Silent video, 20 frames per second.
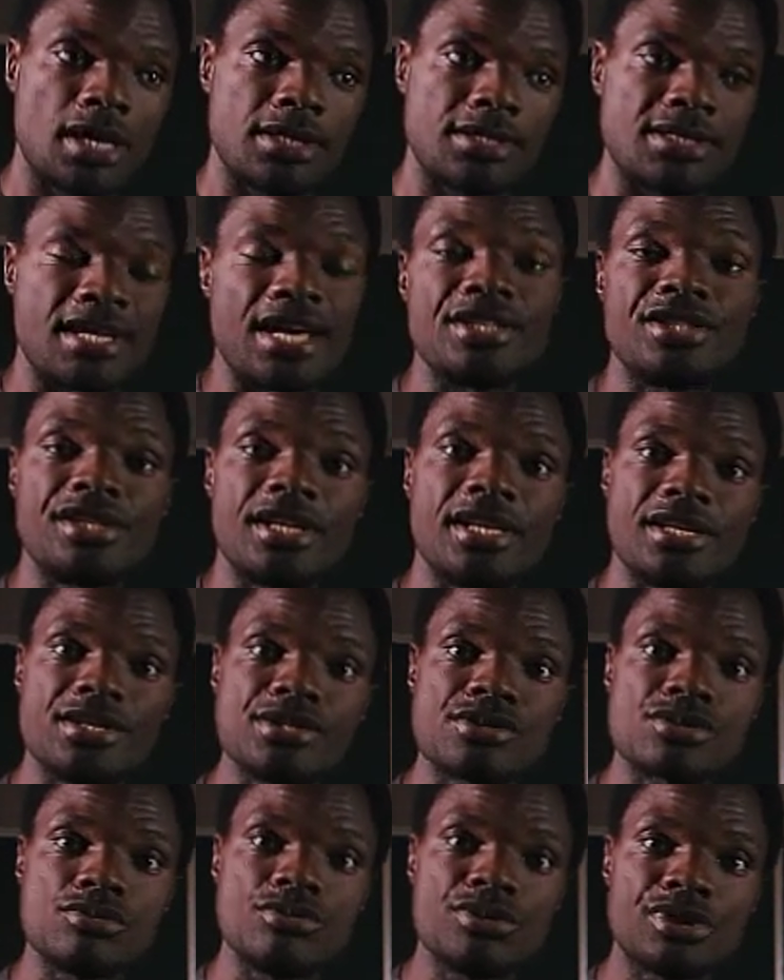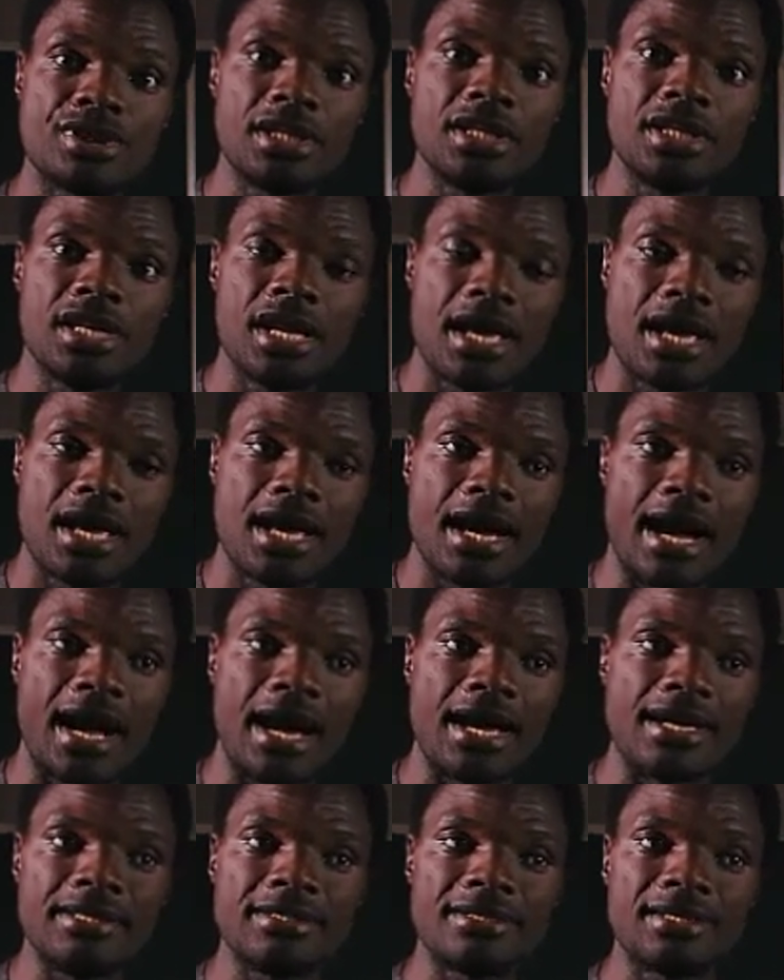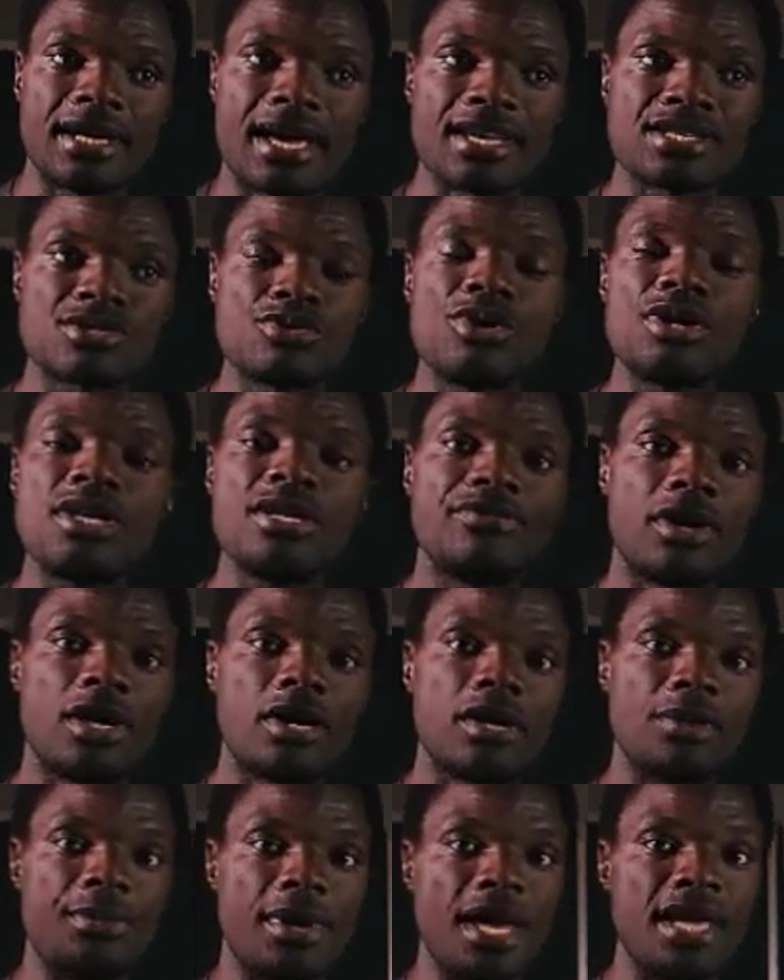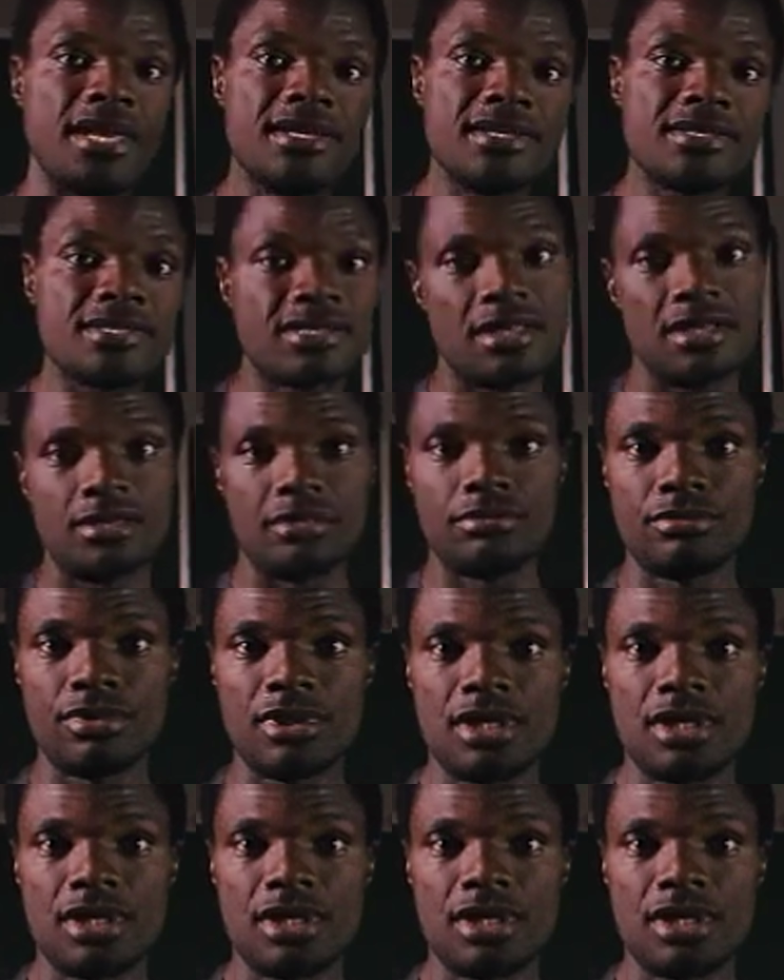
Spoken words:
tertiary institution and has not developed any skill.